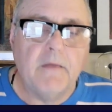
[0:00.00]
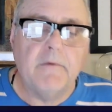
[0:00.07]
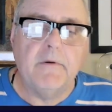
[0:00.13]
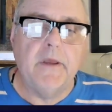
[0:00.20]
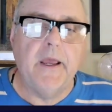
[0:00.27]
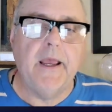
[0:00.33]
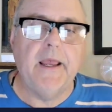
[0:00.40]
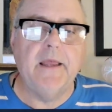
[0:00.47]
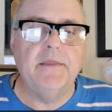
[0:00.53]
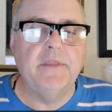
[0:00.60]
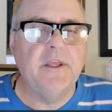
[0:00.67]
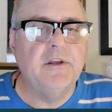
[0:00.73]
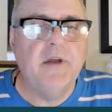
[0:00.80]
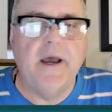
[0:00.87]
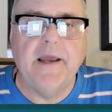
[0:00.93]
Okay, in
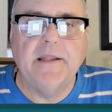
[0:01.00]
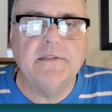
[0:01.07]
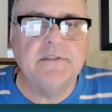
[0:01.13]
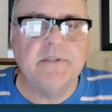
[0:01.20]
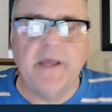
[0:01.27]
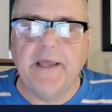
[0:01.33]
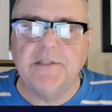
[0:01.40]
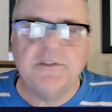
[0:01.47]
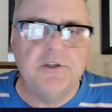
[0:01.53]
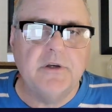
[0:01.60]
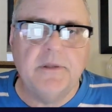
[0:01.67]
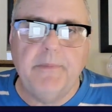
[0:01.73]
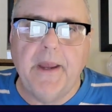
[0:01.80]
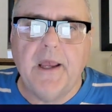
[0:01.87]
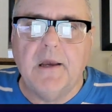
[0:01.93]
the United States, you
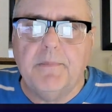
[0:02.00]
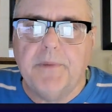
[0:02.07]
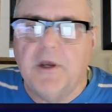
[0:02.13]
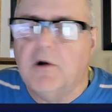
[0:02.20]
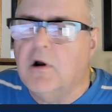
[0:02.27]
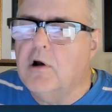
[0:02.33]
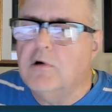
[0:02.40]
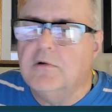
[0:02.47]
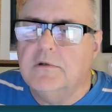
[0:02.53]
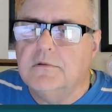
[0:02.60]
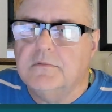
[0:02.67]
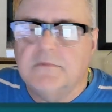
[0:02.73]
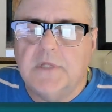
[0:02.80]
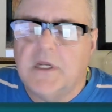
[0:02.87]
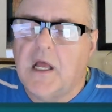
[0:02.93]
can make up your
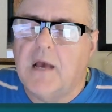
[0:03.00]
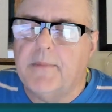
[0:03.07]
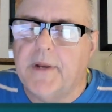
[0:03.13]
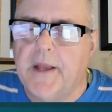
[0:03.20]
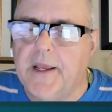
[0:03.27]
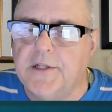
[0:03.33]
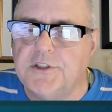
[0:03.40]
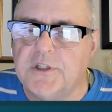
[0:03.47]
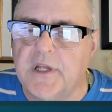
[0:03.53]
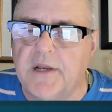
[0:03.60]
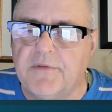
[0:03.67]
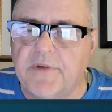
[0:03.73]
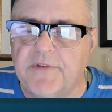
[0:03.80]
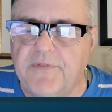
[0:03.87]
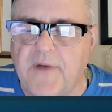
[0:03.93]
own denomination
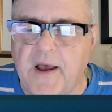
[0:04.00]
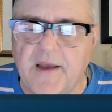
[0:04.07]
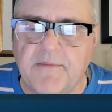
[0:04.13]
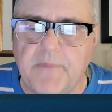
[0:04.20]
every 5